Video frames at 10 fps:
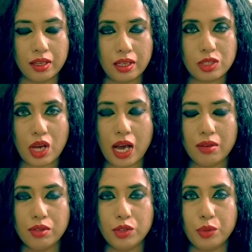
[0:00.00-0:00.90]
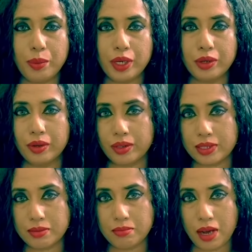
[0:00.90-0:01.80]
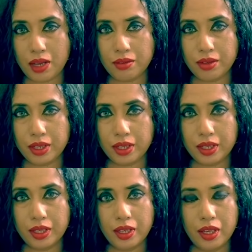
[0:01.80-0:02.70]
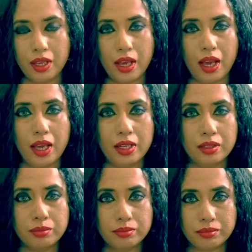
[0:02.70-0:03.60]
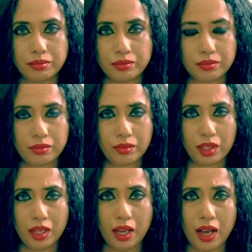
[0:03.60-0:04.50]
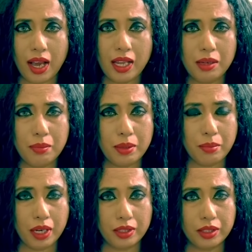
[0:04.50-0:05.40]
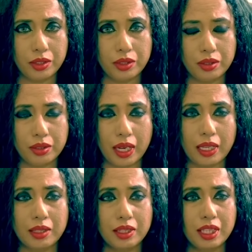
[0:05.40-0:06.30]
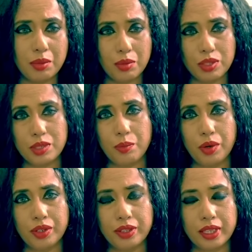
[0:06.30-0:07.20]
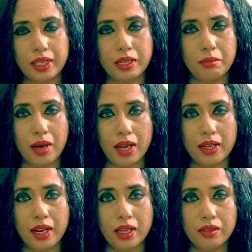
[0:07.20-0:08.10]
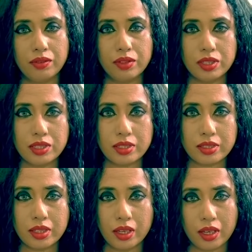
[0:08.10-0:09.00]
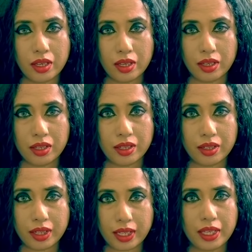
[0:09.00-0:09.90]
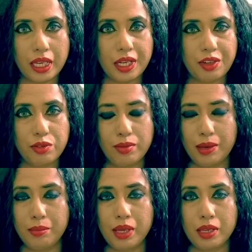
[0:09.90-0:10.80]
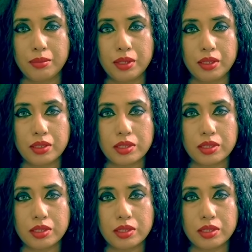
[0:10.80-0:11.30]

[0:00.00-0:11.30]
So I will do patriotism my way, and I'll be mother. Like, the most important thing in my life is taking care of my baby.